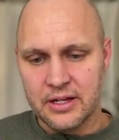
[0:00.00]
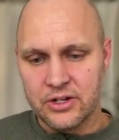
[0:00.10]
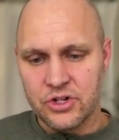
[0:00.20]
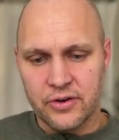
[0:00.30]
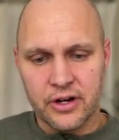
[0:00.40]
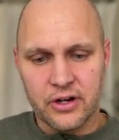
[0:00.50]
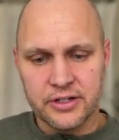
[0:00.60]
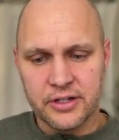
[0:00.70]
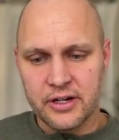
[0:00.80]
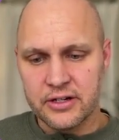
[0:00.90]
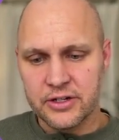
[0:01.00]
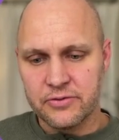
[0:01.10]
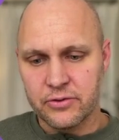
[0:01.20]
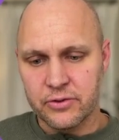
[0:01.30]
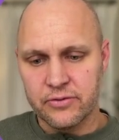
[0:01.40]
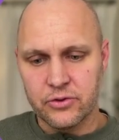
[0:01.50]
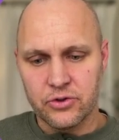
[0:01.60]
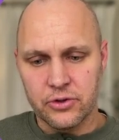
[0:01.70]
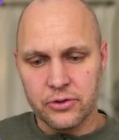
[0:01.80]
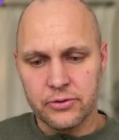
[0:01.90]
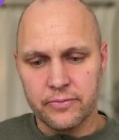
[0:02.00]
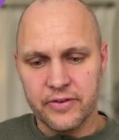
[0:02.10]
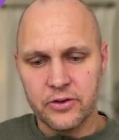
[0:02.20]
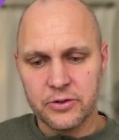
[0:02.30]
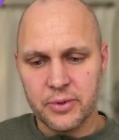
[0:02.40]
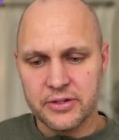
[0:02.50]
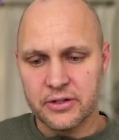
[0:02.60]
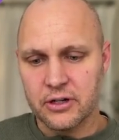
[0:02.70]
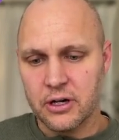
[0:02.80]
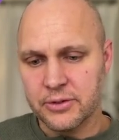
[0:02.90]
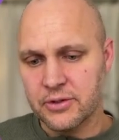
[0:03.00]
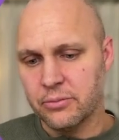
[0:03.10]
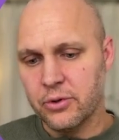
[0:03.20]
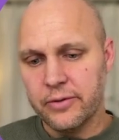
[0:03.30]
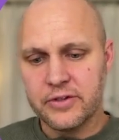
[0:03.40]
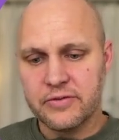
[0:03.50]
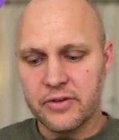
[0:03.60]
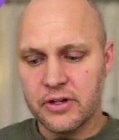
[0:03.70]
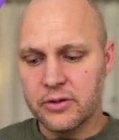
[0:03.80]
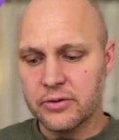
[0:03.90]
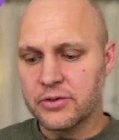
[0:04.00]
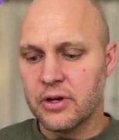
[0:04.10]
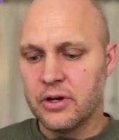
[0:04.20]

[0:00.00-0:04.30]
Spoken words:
generate content ideas for future YouTube videos based on comments on previous videos.